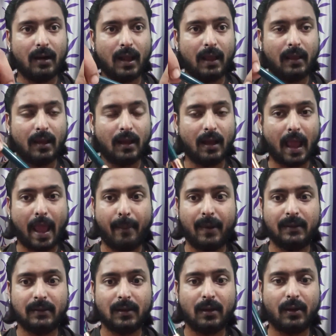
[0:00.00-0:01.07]
like
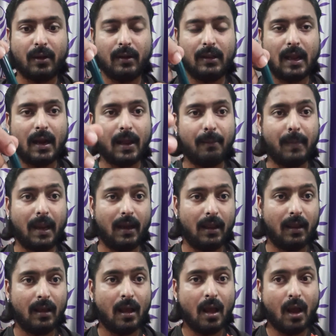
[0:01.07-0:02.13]
Amazon, or there are
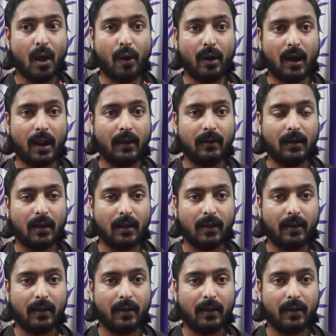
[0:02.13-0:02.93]
many online